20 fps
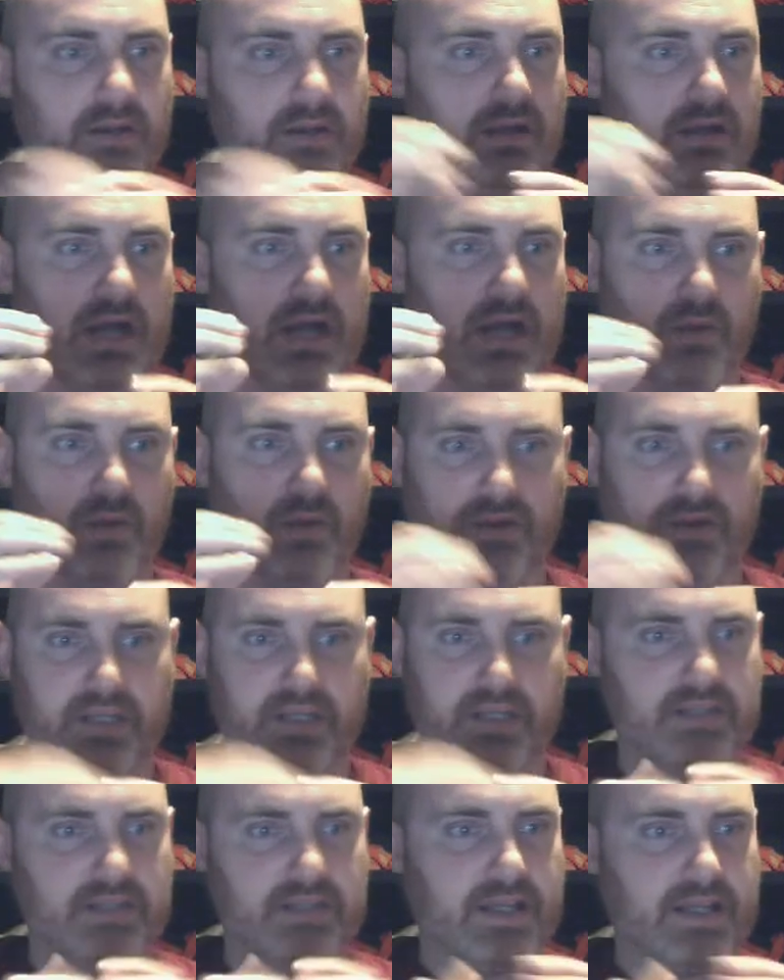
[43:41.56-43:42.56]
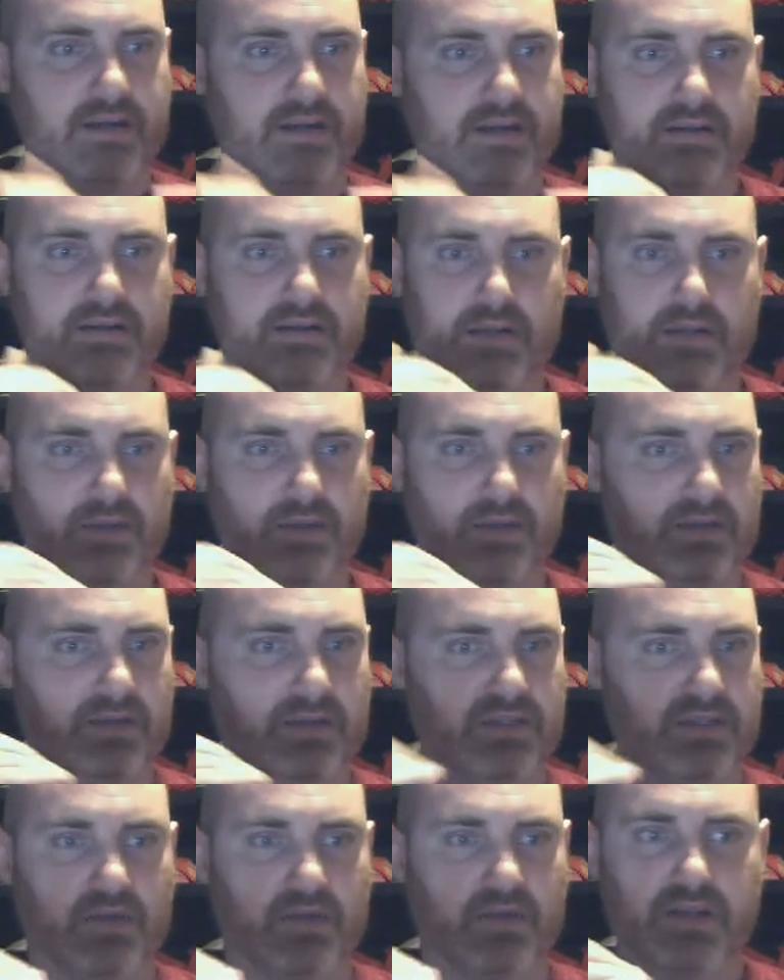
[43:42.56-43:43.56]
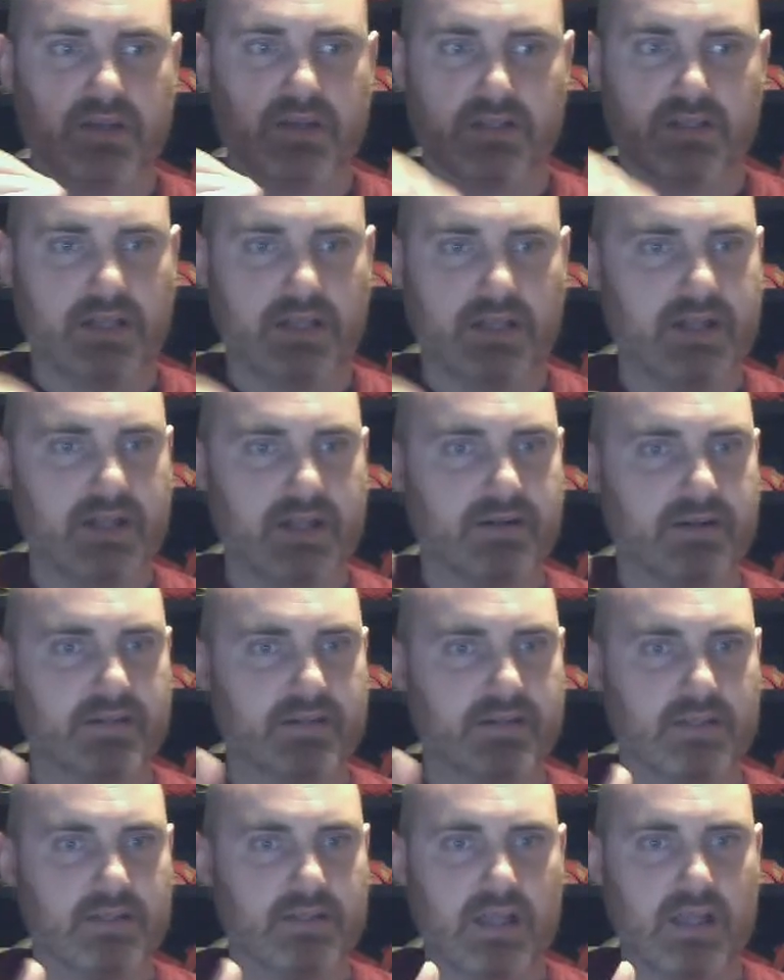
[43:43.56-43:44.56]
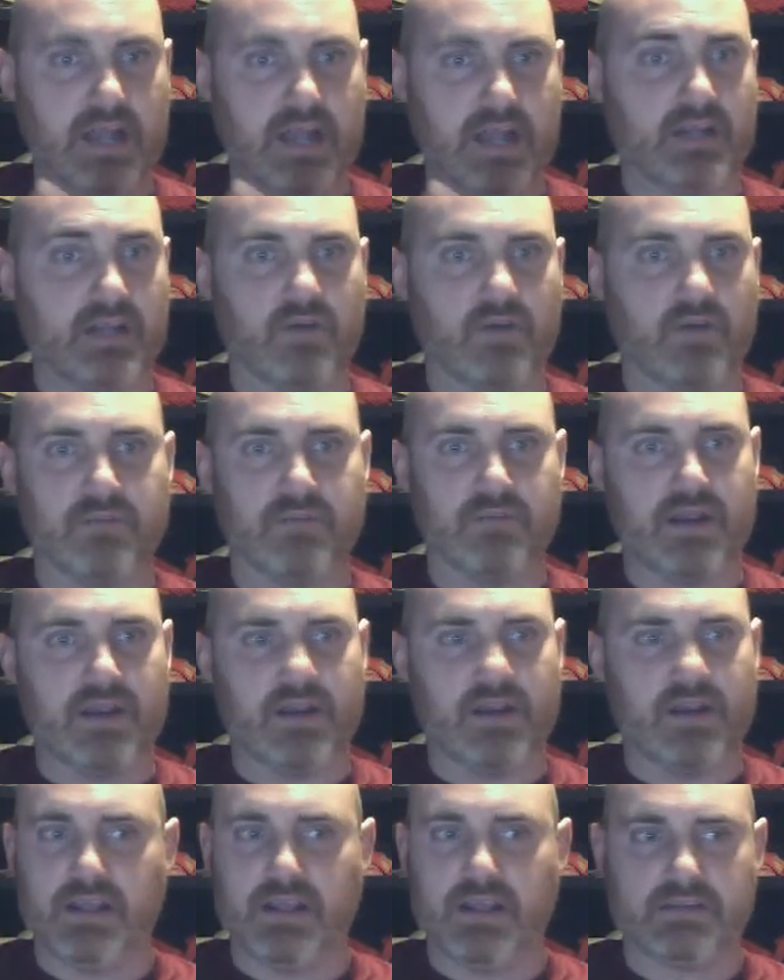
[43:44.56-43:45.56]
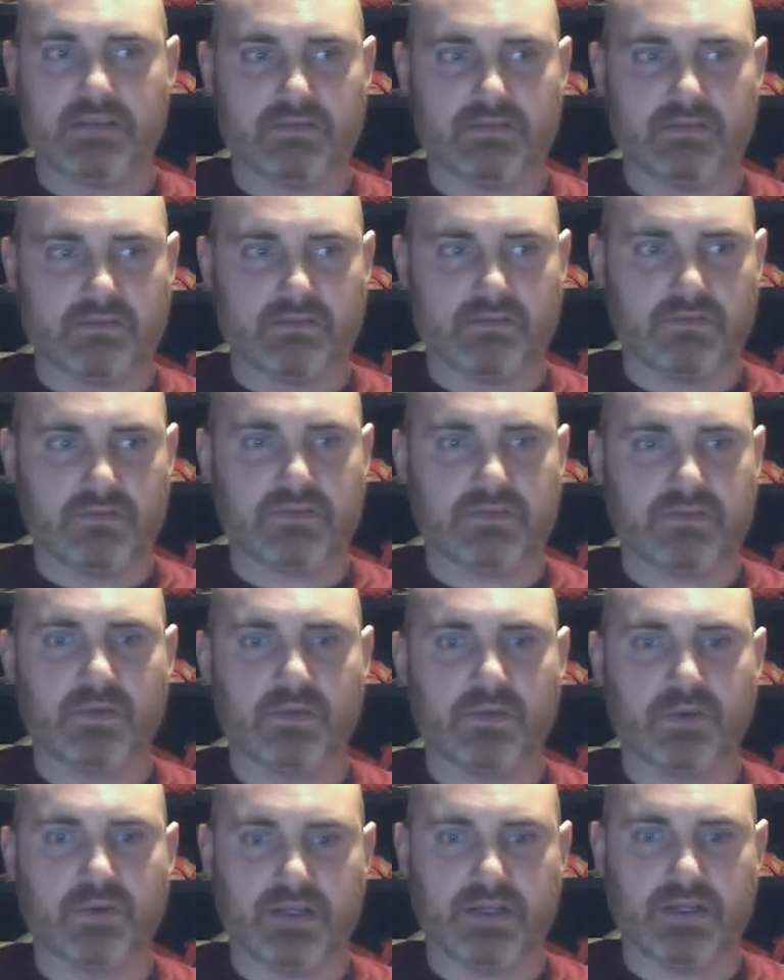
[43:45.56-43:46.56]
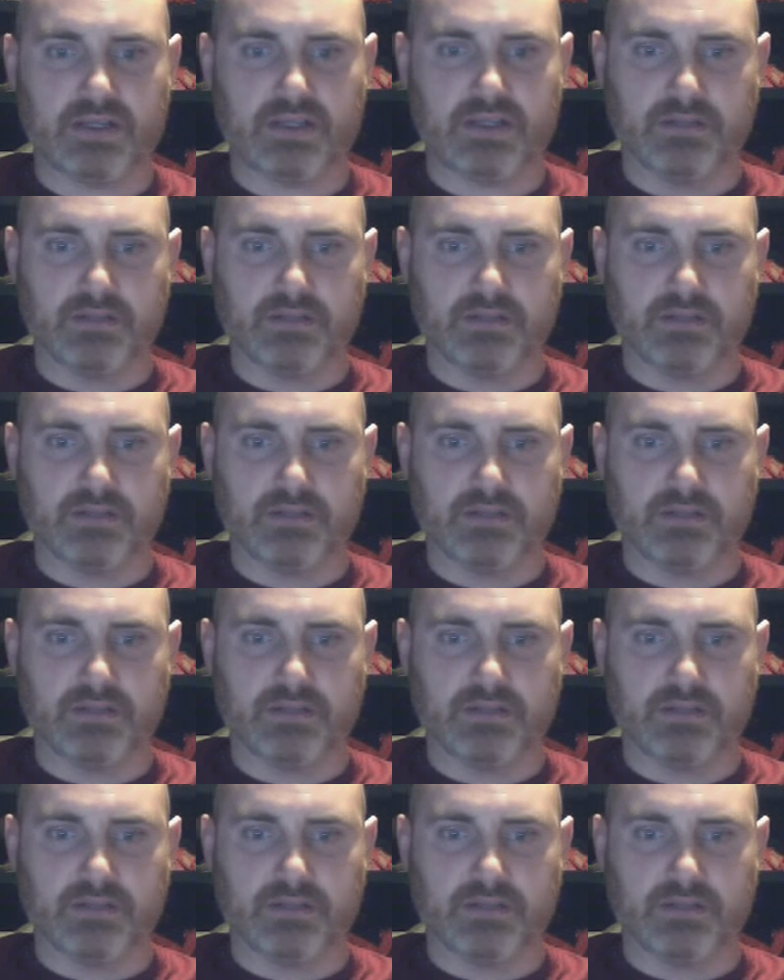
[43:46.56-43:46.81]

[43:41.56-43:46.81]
I want these layers. I want these neurons on the layers, and you go from there. It's super easy.